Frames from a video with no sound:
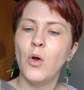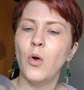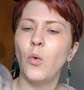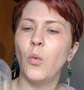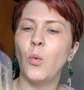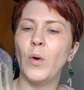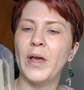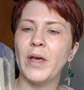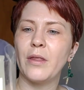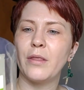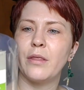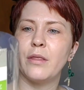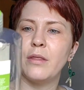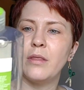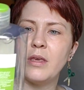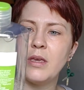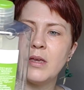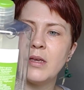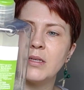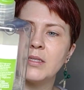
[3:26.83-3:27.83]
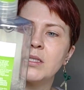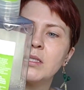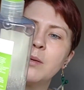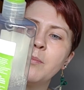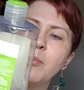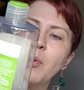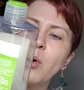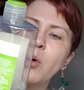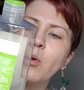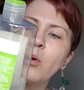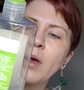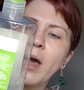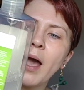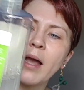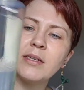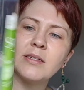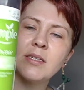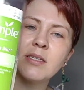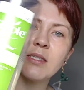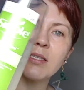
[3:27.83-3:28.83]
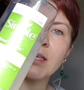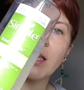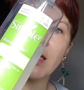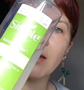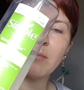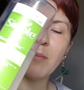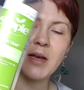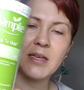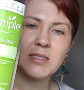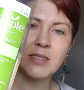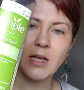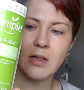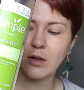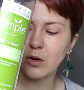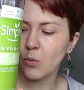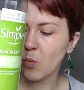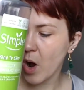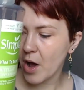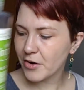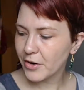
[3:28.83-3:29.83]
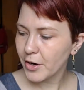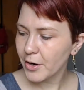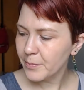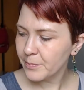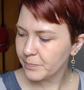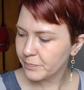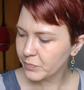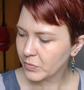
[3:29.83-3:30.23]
with the Simple Kind to Skin Micellar water.